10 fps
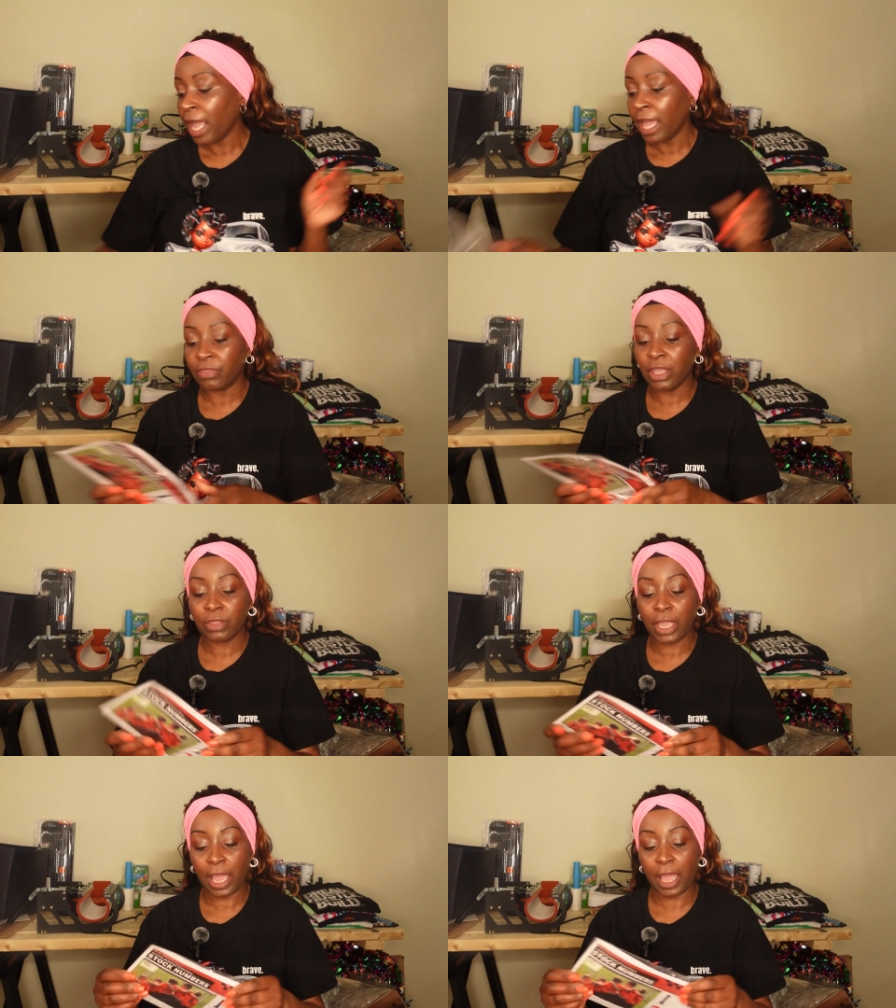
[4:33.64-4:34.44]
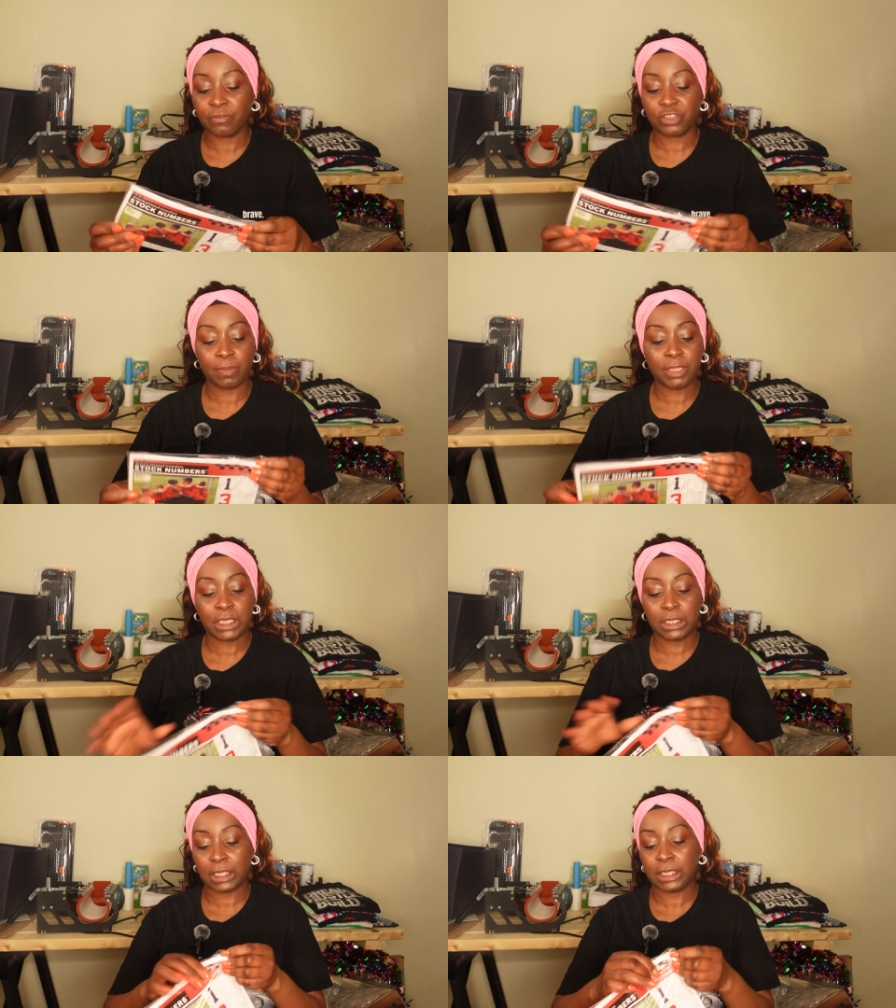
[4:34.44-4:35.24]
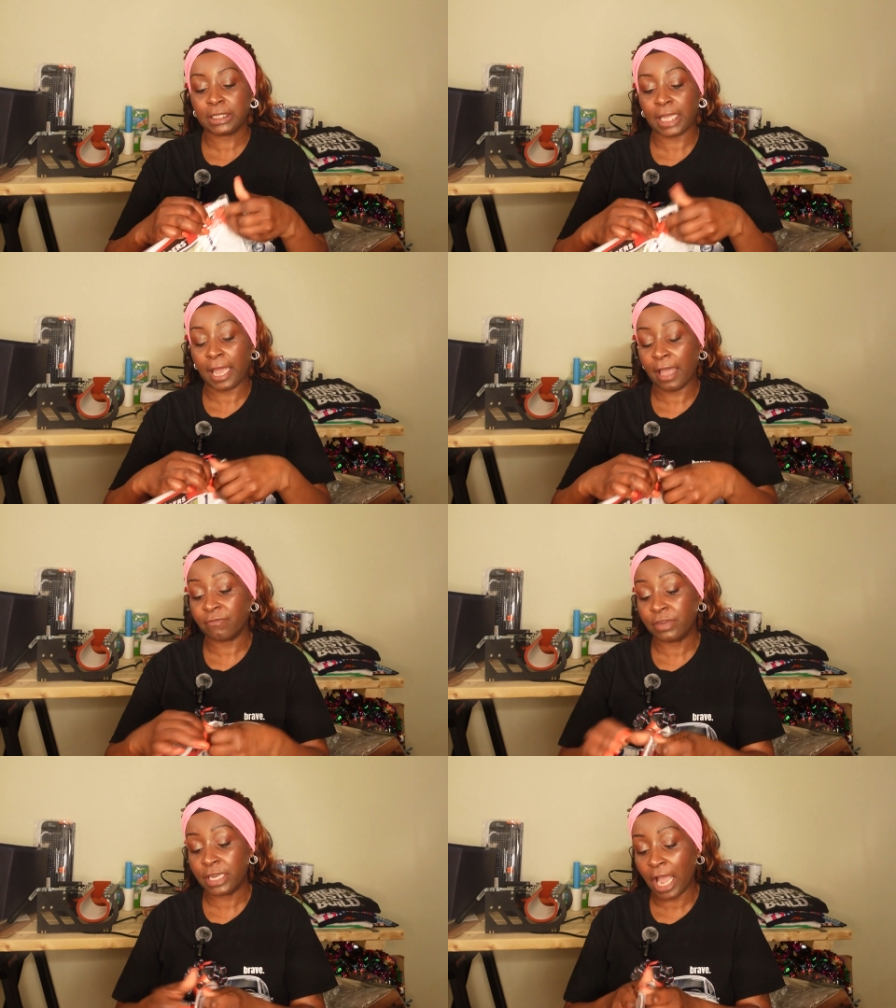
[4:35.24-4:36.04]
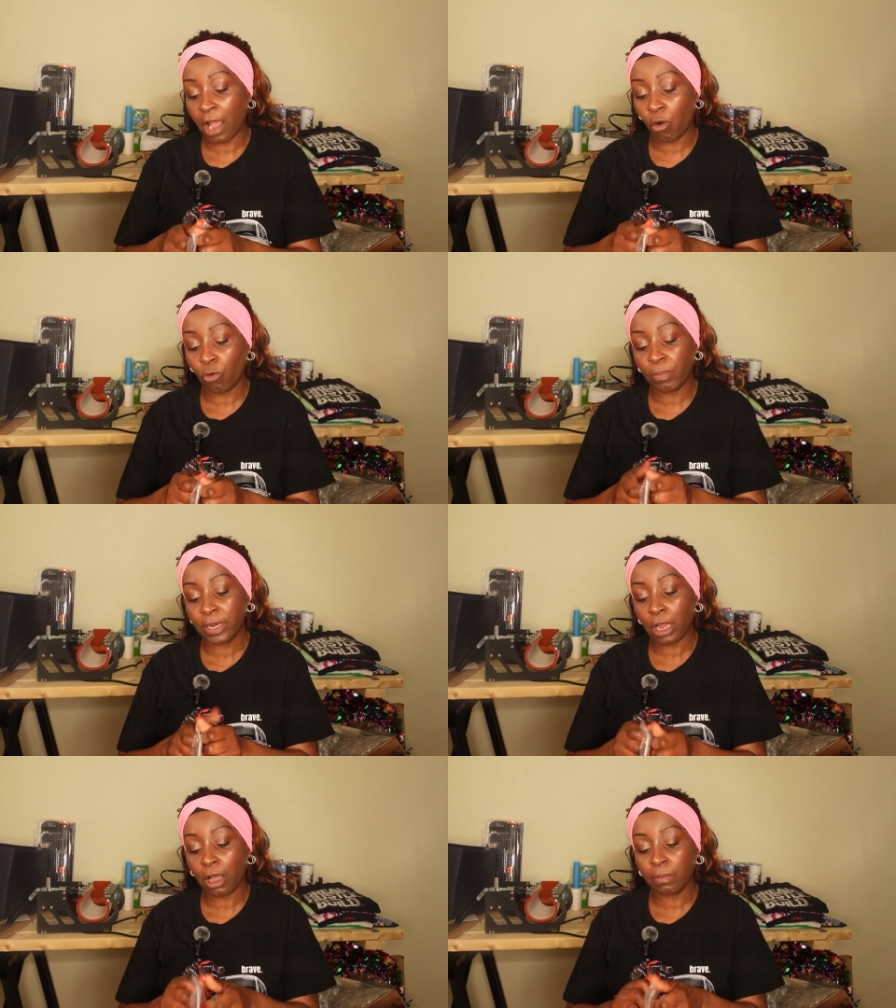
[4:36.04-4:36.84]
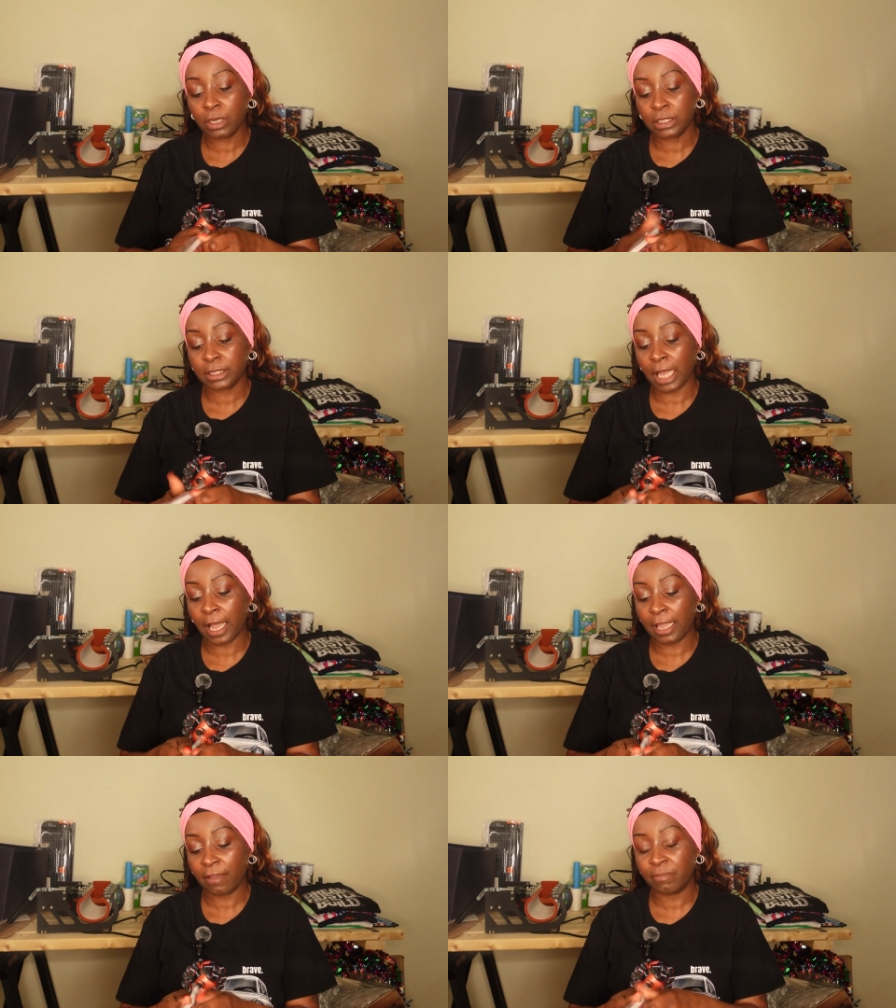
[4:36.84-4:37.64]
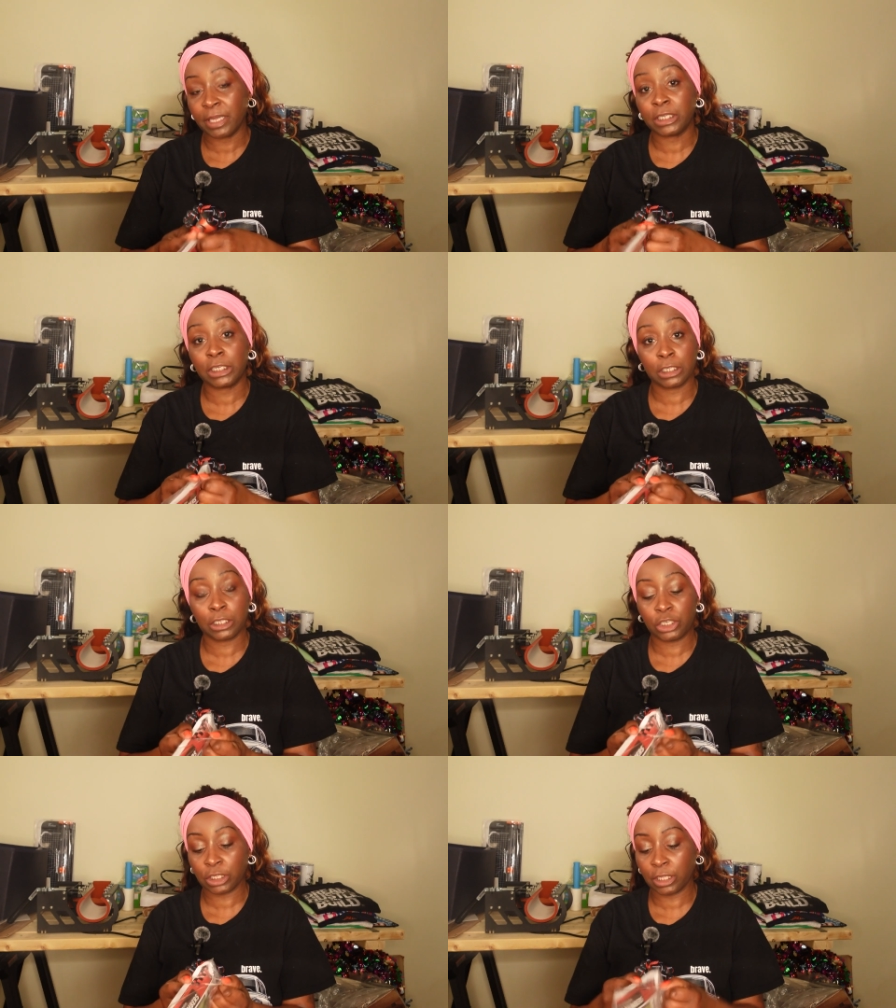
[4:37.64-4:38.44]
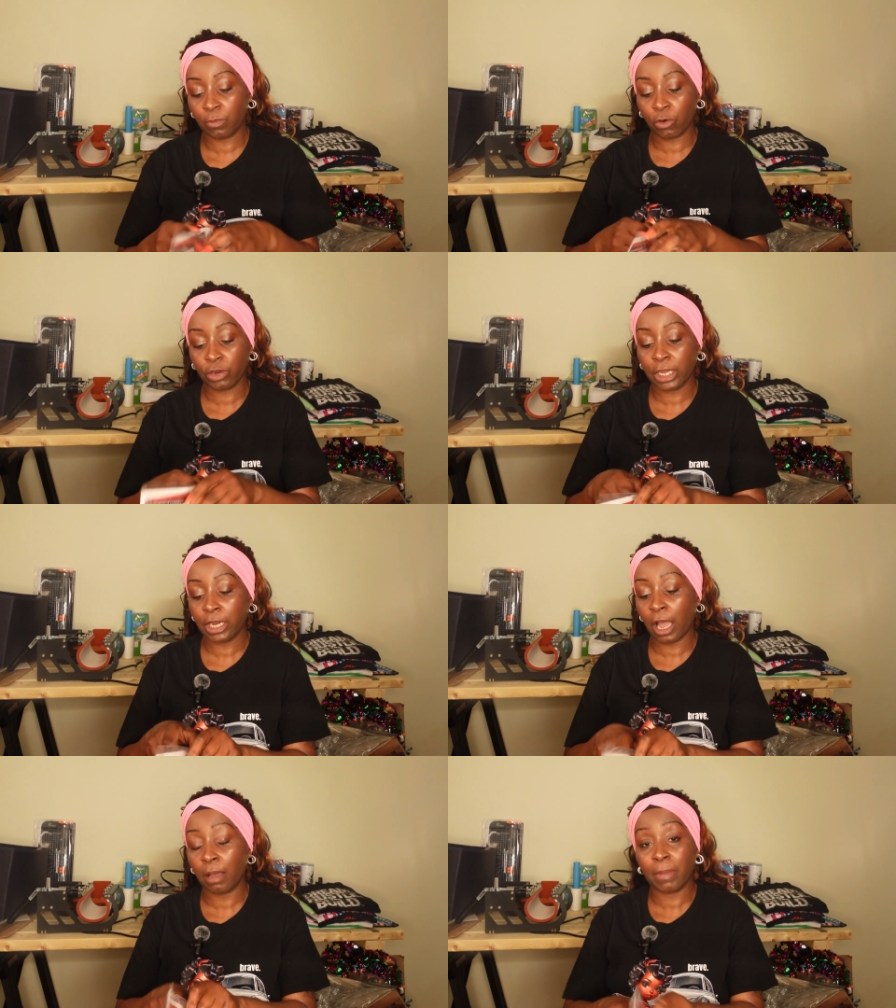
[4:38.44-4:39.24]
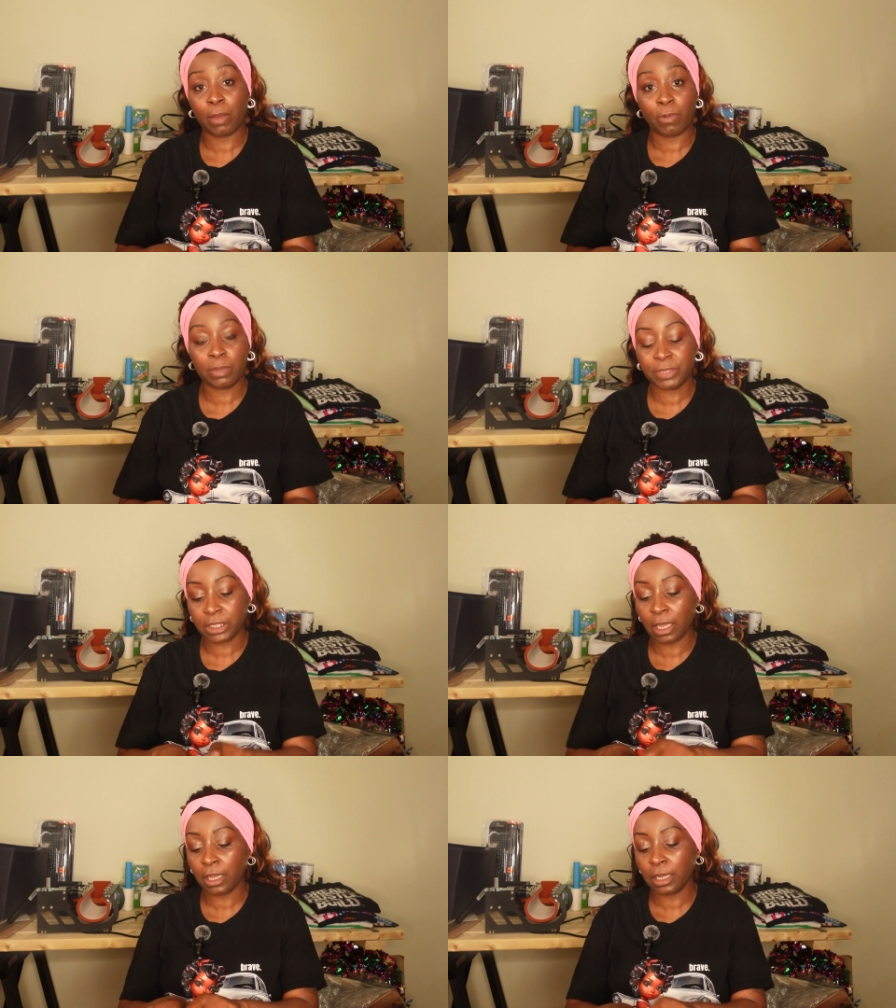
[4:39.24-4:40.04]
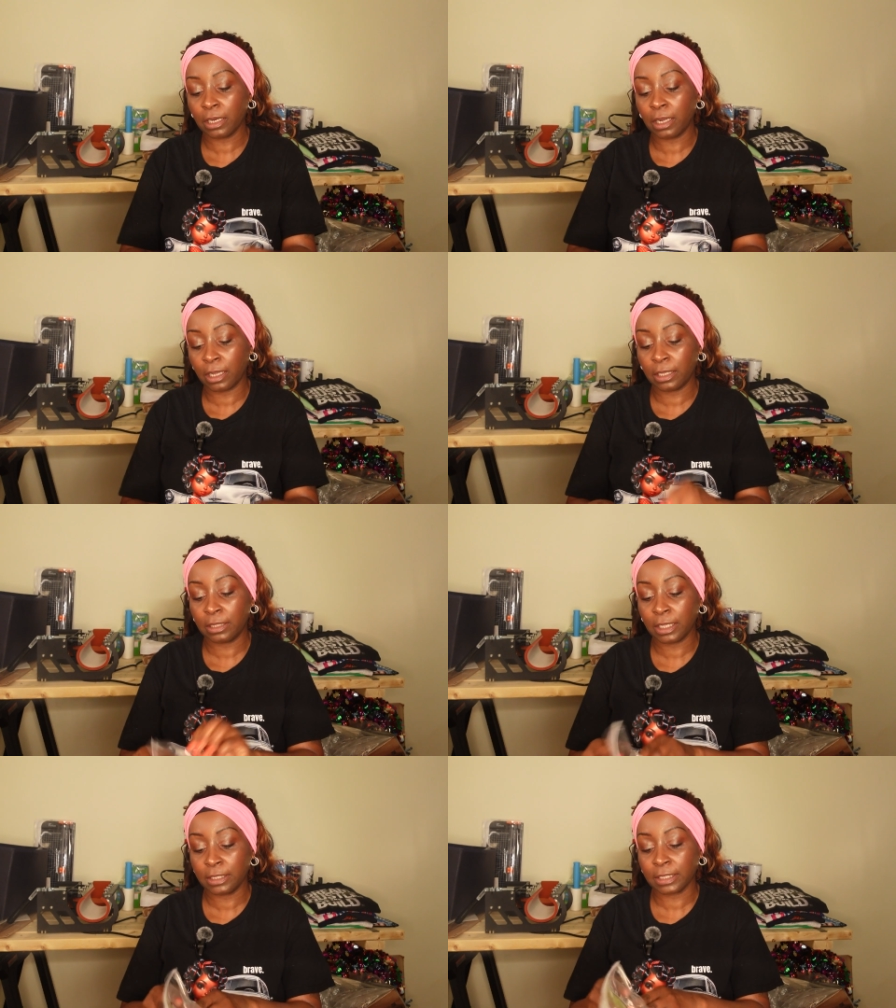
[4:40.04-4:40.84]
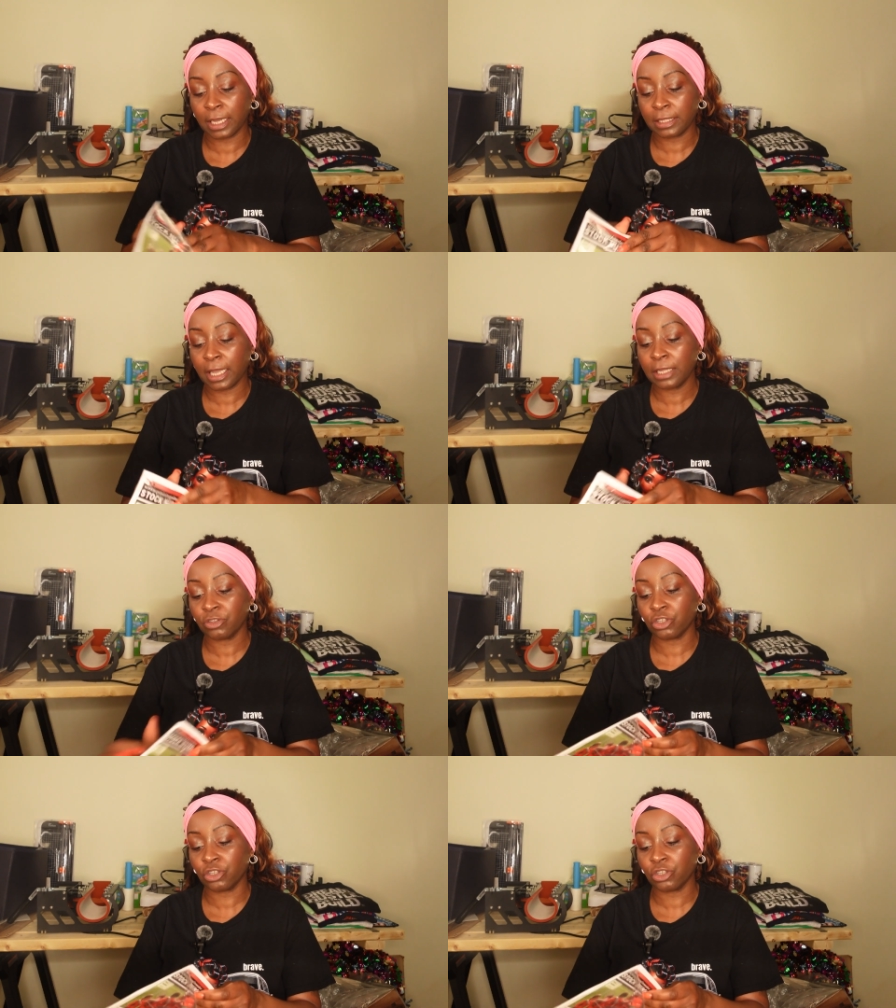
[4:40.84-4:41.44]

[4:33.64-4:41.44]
And then they have some of these things I have not opened up because I have been diligently working on my website and things like that.